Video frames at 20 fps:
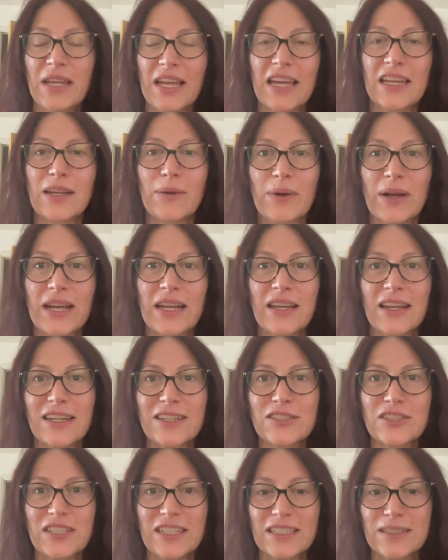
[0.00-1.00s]
anyway,
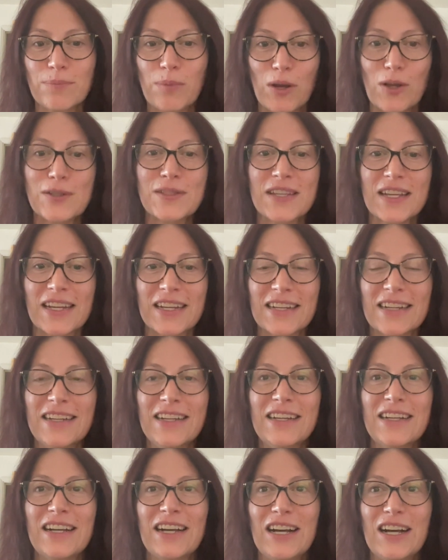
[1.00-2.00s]
like she is plotting
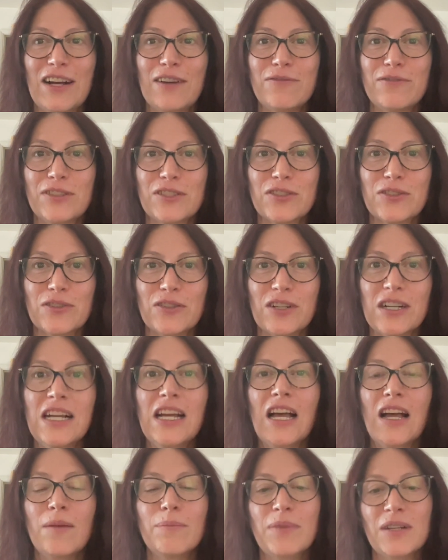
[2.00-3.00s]
for sure.
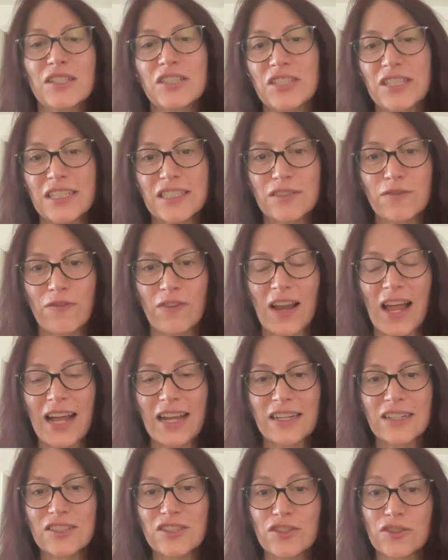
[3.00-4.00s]
But she is
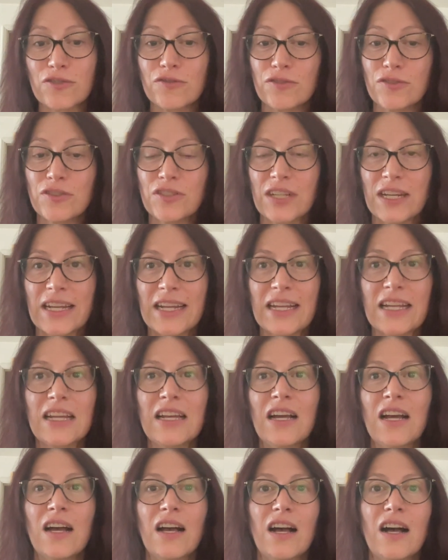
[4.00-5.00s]
flanked, crucially,
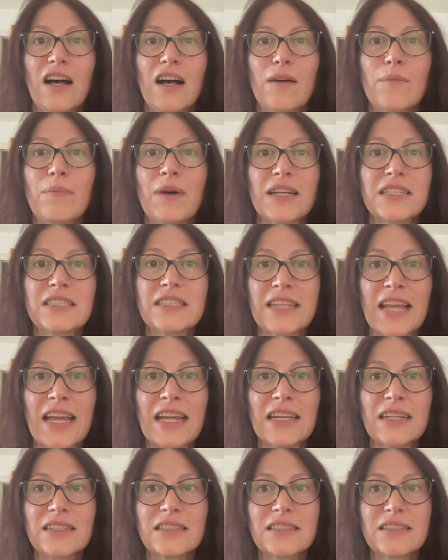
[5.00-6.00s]
by
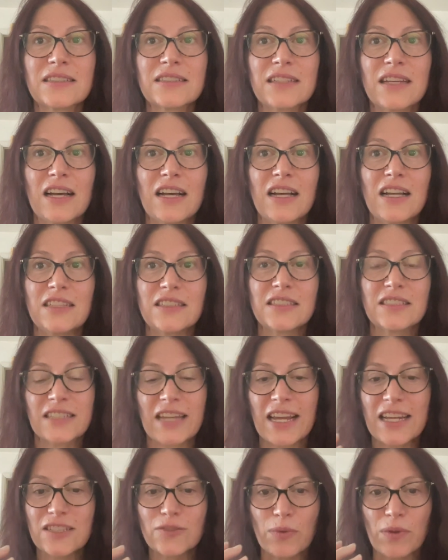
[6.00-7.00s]
snakes, and
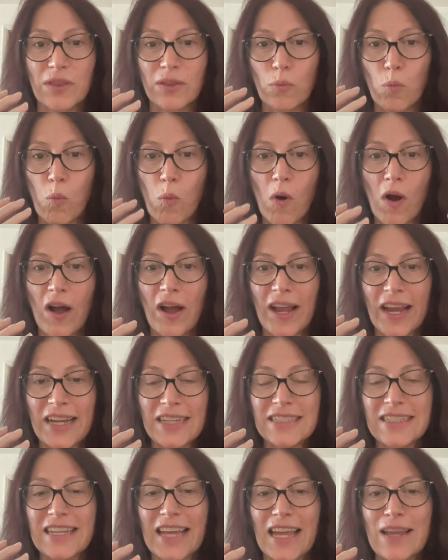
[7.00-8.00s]
snakes with
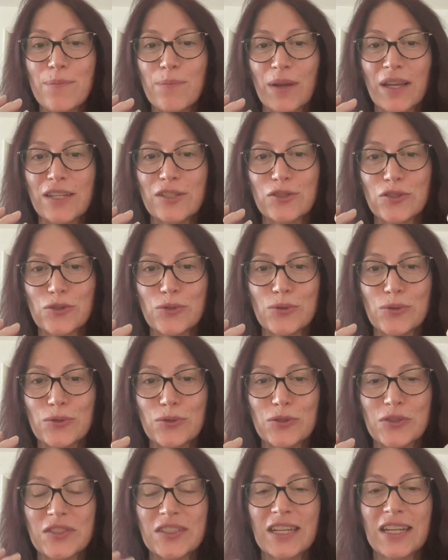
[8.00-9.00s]
wide gaping
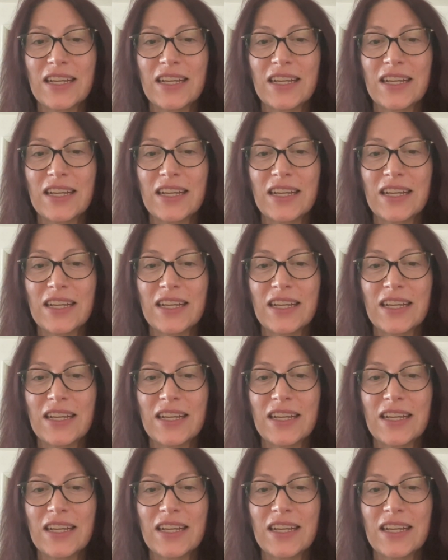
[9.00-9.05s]
jaws.